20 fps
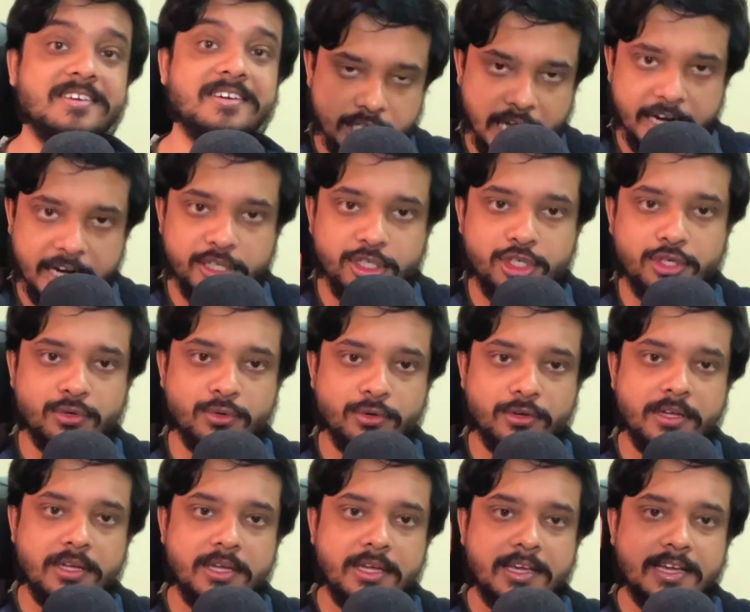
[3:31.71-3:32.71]
Challenge 2,
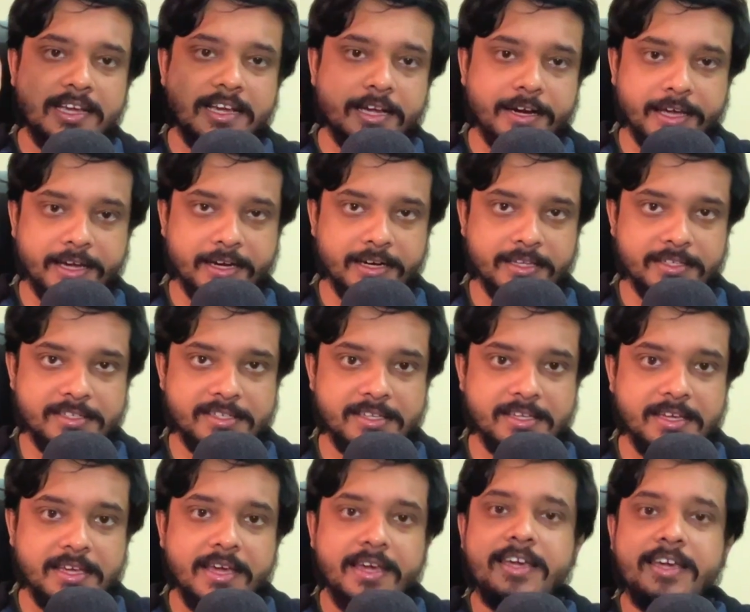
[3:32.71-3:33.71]
correctness.
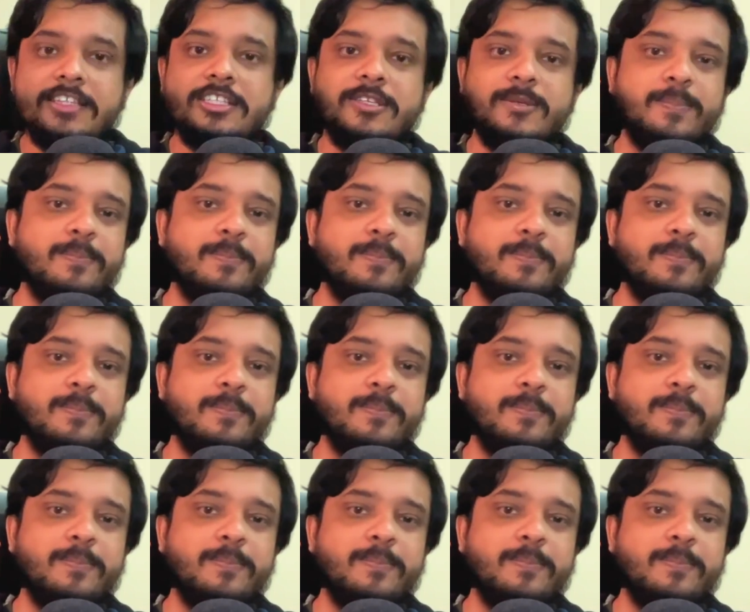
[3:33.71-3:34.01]
It's